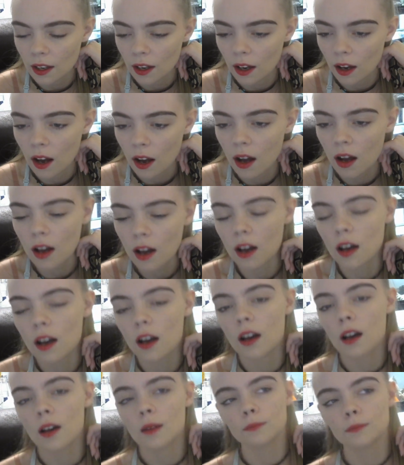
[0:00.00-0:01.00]

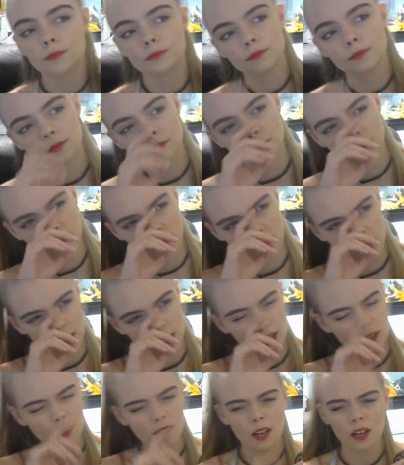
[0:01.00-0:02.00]

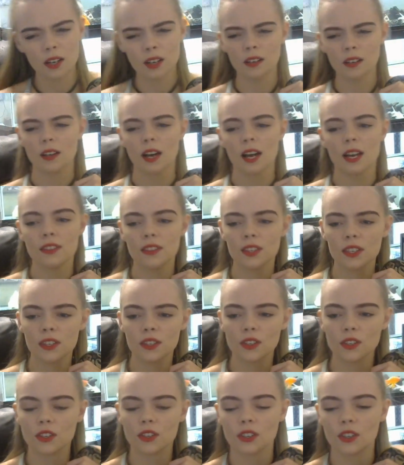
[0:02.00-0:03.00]
No, I think
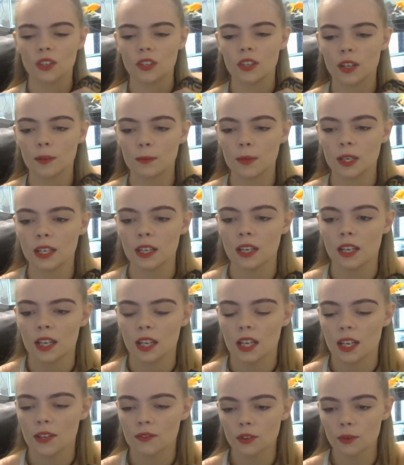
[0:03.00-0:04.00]
you're good. I mean,
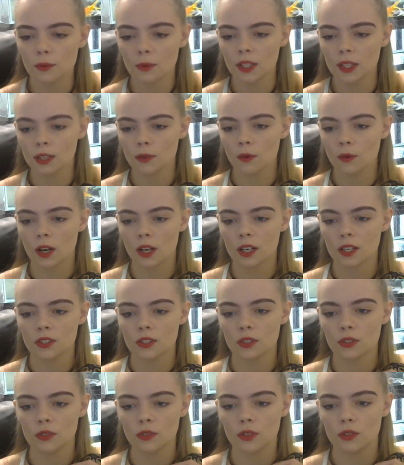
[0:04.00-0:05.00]
if you really wanted
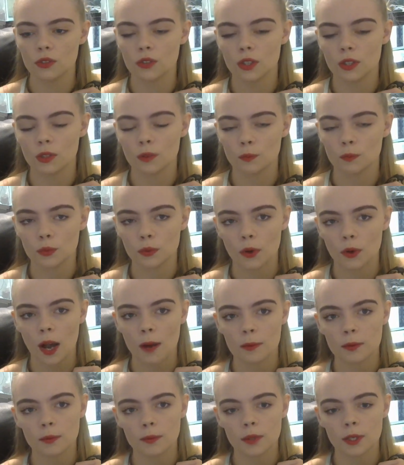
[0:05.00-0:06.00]
to, you can
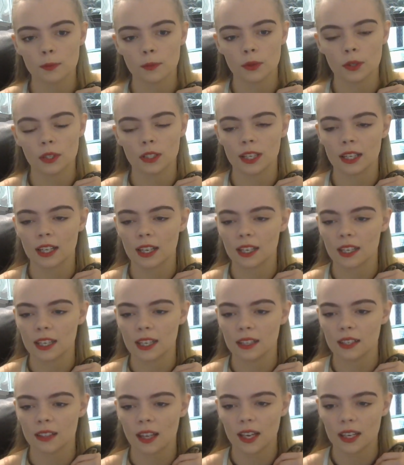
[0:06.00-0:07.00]
probably put like a
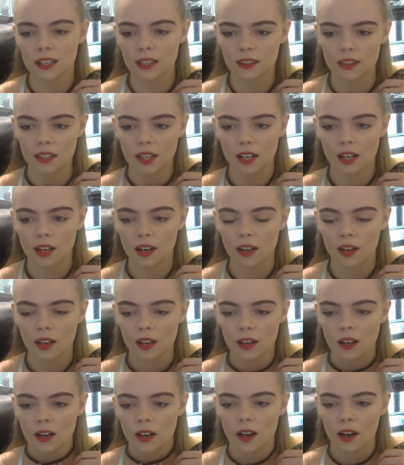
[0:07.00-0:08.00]
heat light in there,
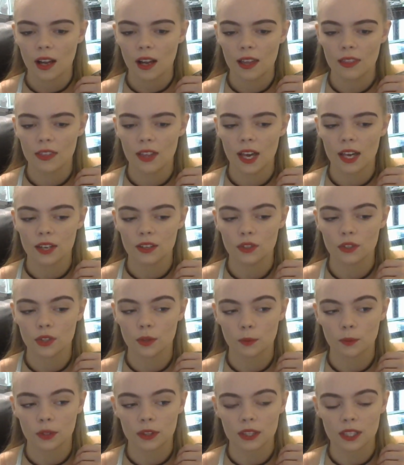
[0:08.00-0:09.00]
and then you
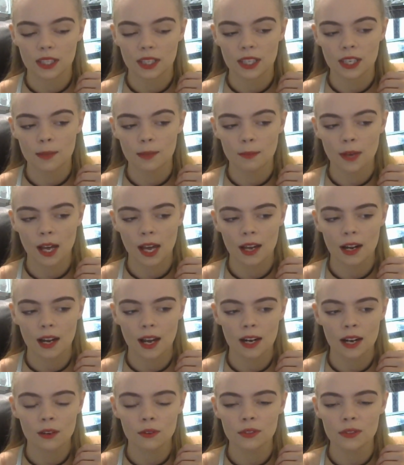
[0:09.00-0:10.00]
can put the heat mat.
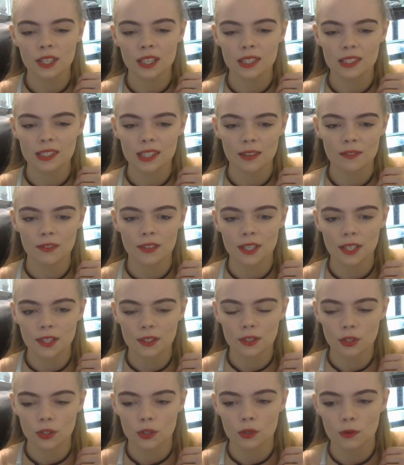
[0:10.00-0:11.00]
I don't think
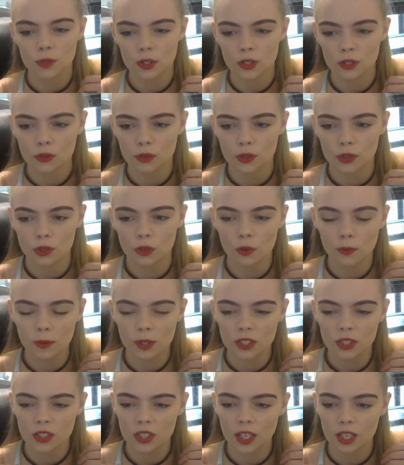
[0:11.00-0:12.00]
72 would do too
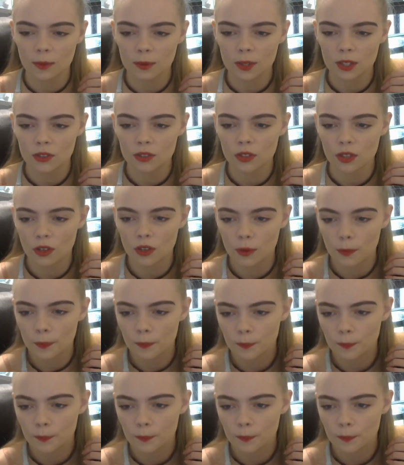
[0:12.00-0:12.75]
much damage though.